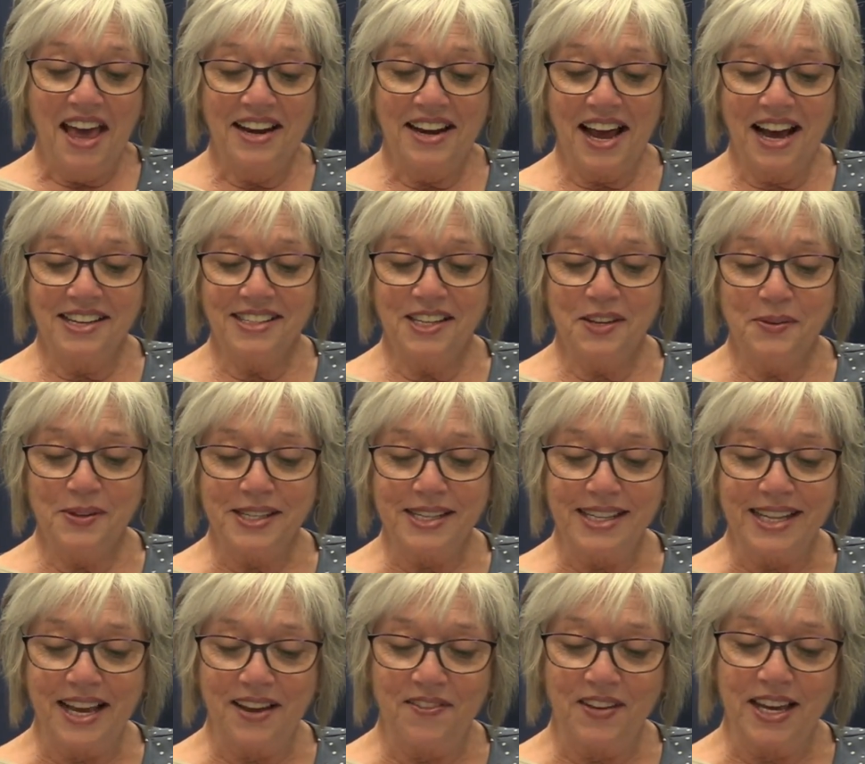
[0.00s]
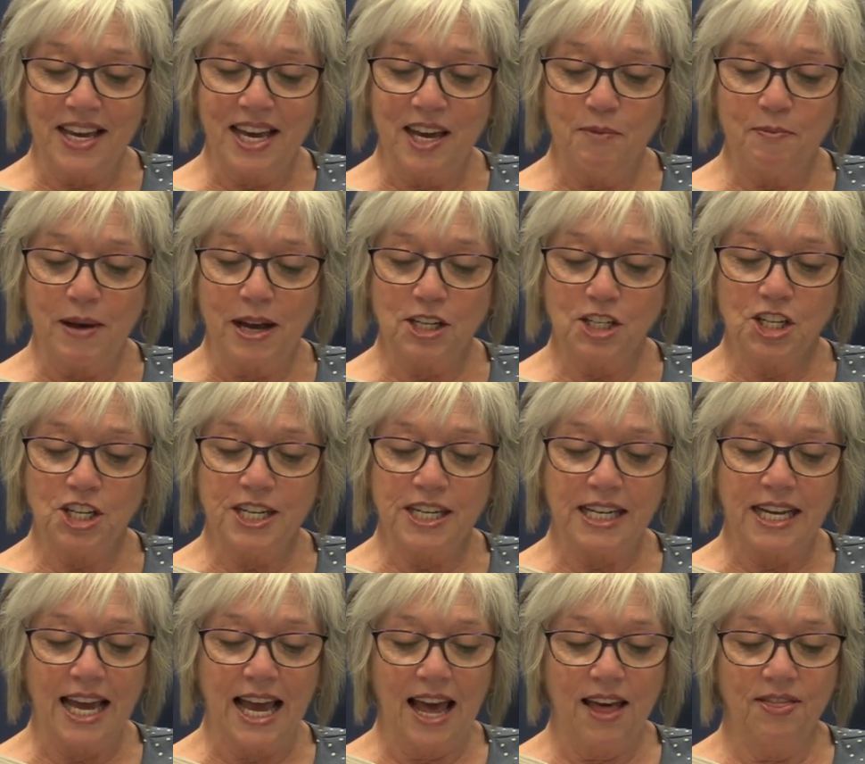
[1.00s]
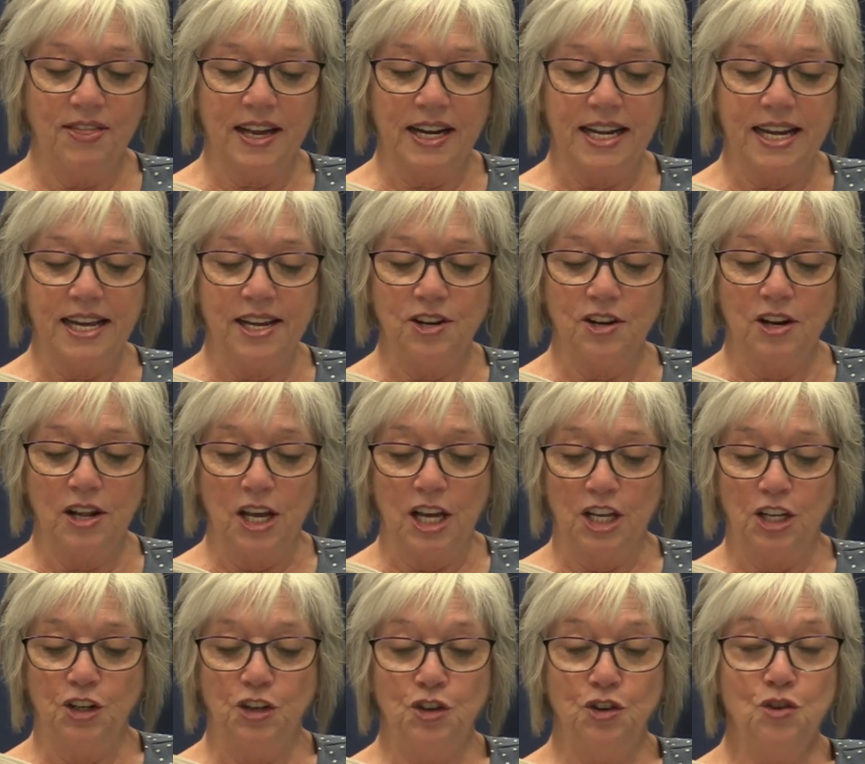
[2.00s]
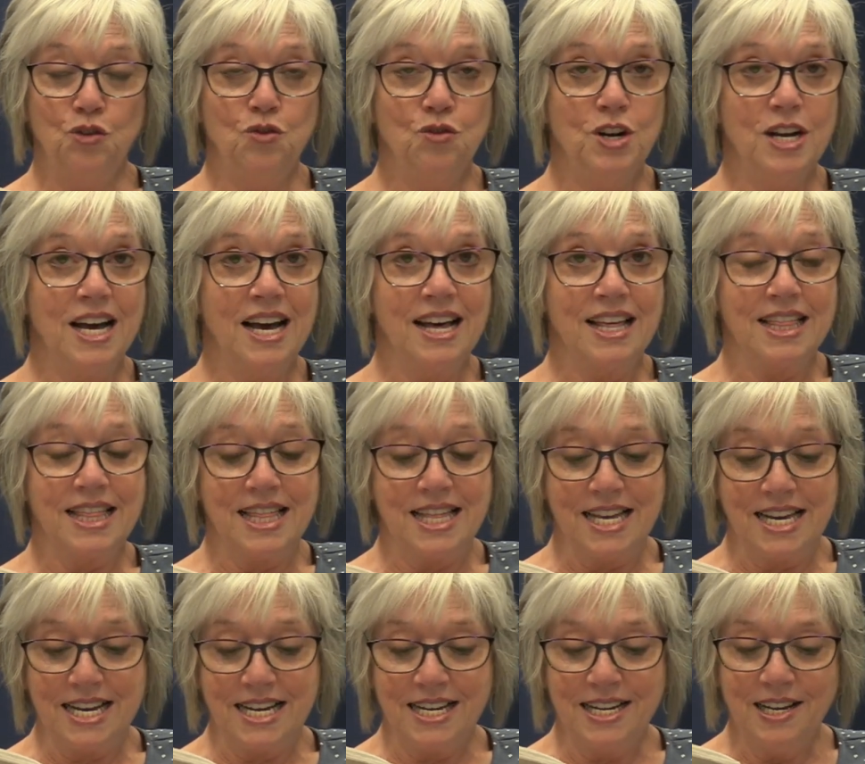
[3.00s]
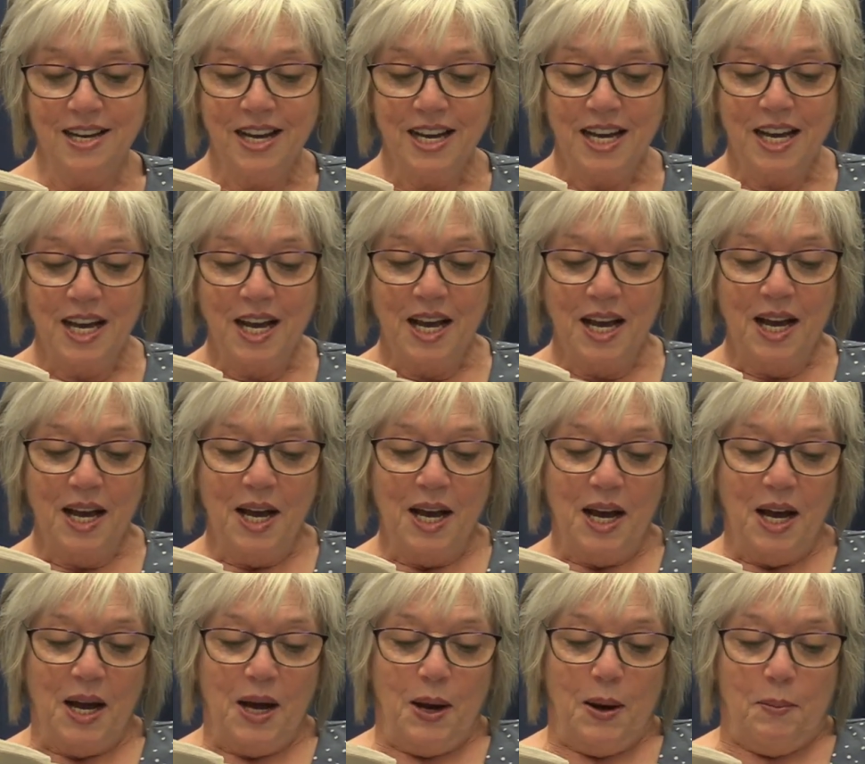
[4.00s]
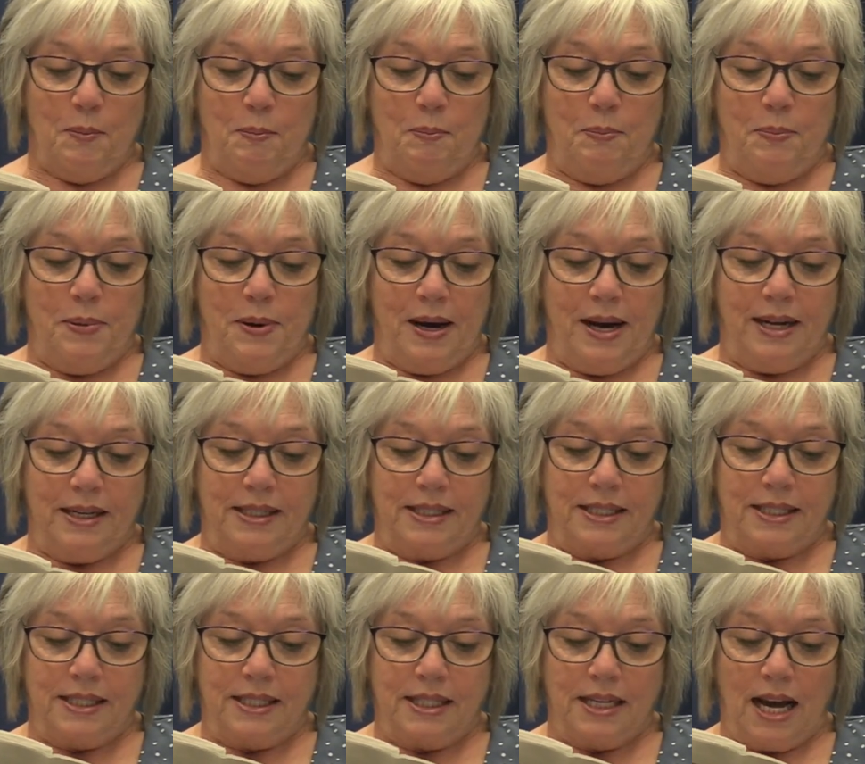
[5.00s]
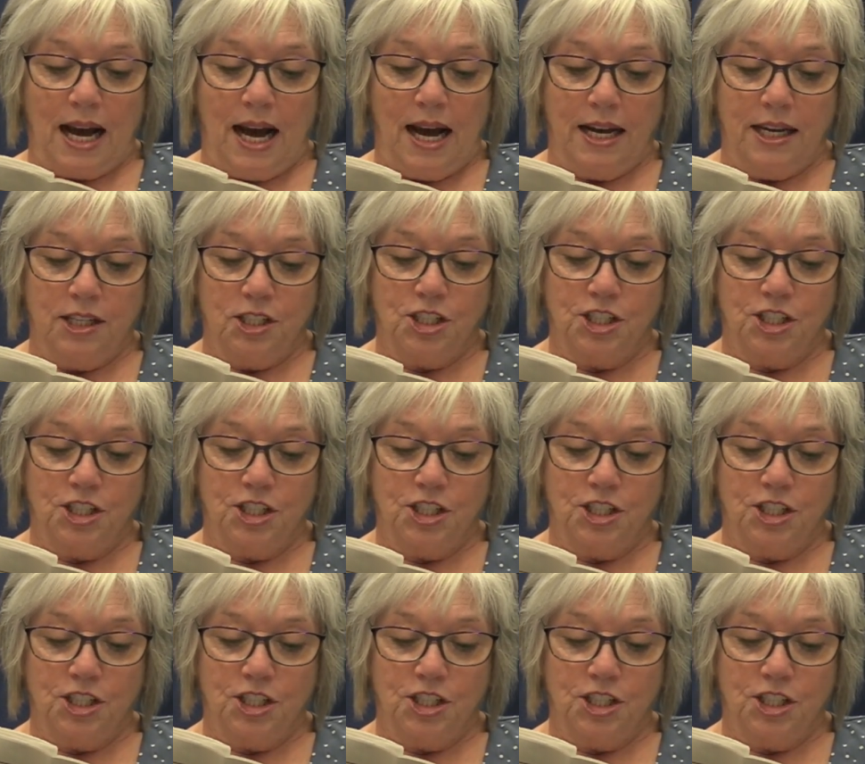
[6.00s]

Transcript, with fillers: and as he was leaving, he mentioned again that he knew nothing, but I